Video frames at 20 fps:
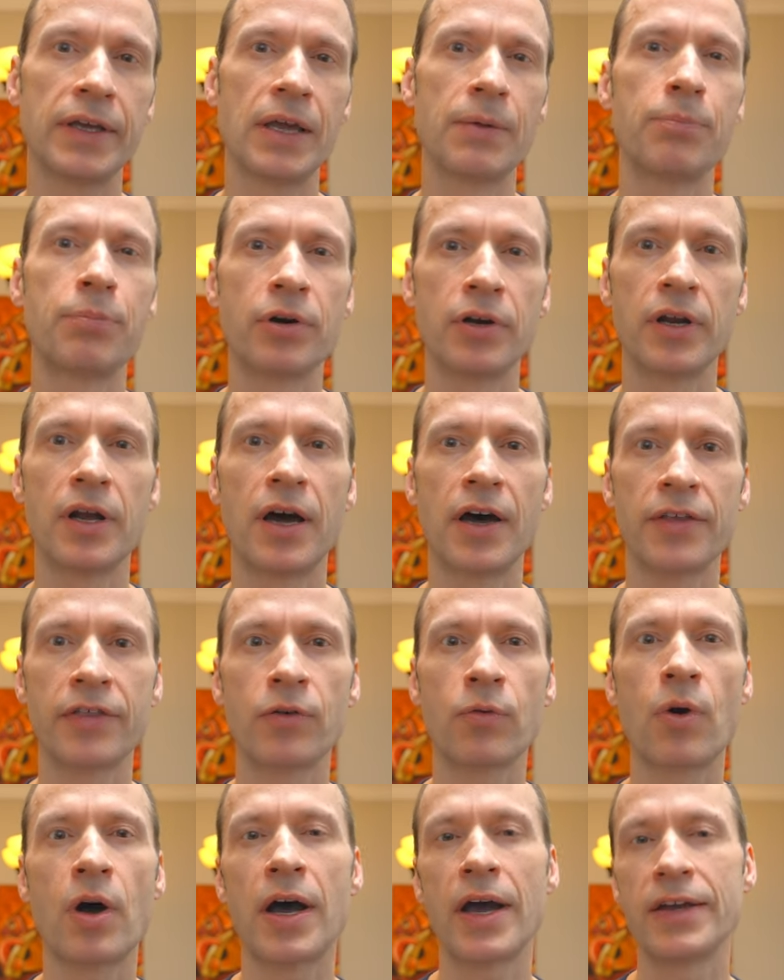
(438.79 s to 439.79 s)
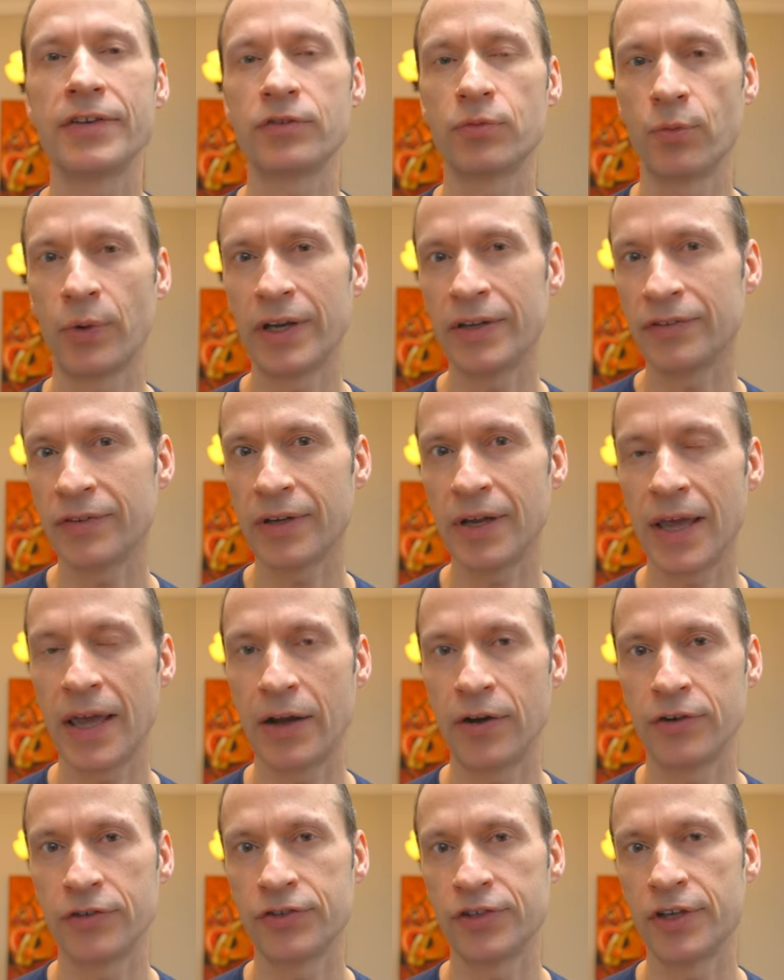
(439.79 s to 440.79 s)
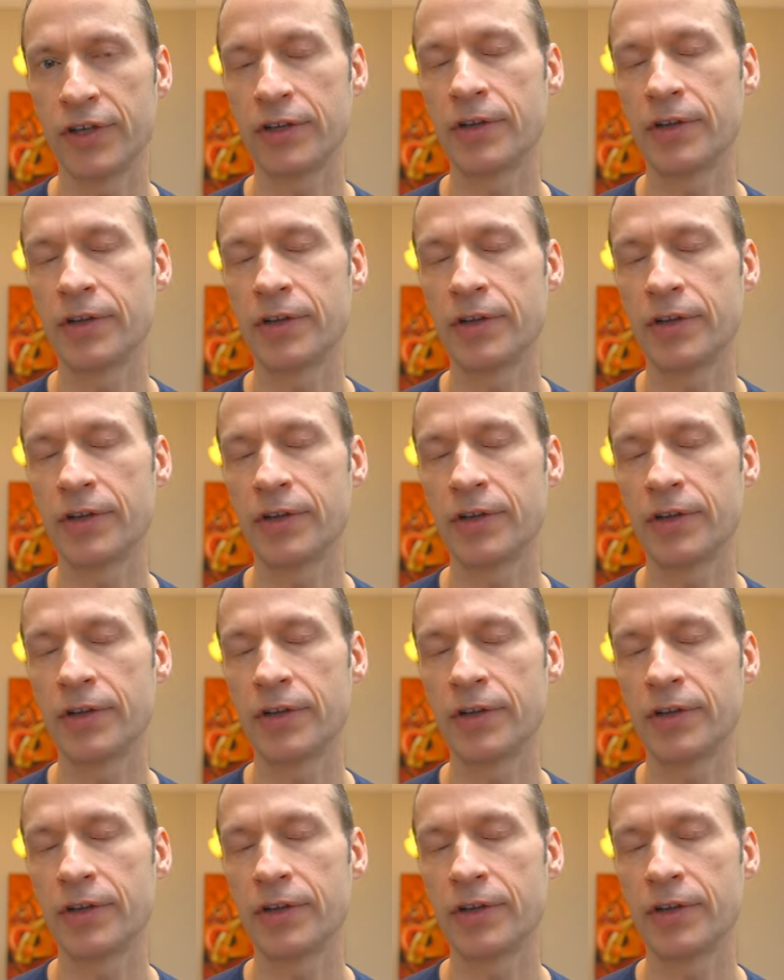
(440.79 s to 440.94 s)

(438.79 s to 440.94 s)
and put otherwise wasted energy